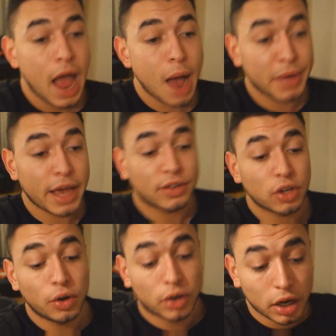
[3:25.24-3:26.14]
Uh, but yeah,
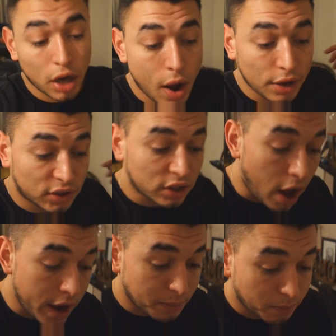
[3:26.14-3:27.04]
so gonna go out
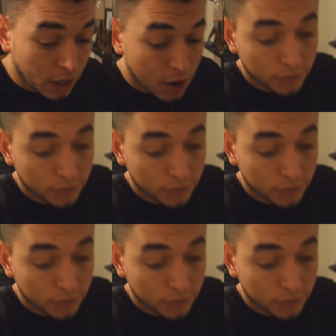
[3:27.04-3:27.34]
tonight uh,